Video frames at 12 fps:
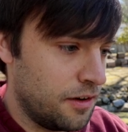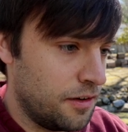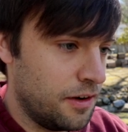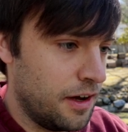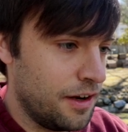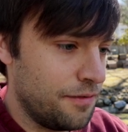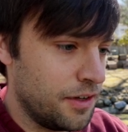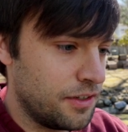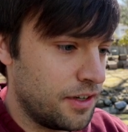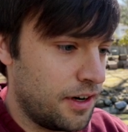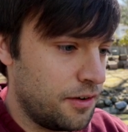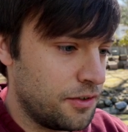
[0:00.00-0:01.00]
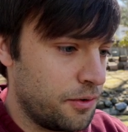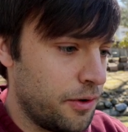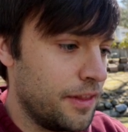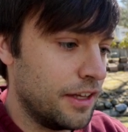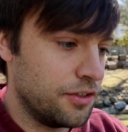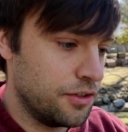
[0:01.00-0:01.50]
Nunavut
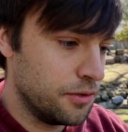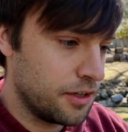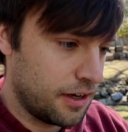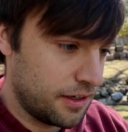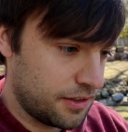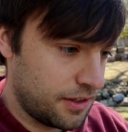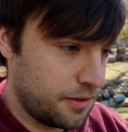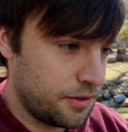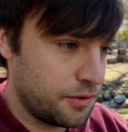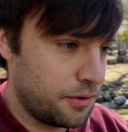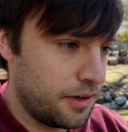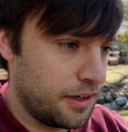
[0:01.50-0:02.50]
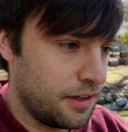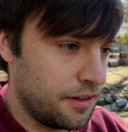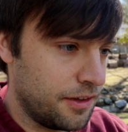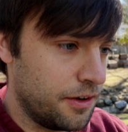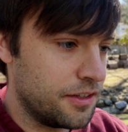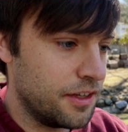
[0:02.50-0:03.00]
Territory, that's Yukon Territory.
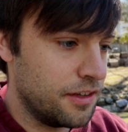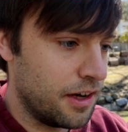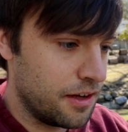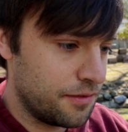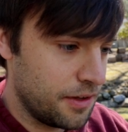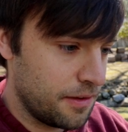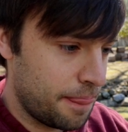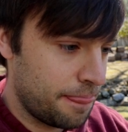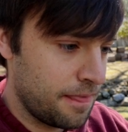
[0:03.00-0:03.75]
There's the Nunavut.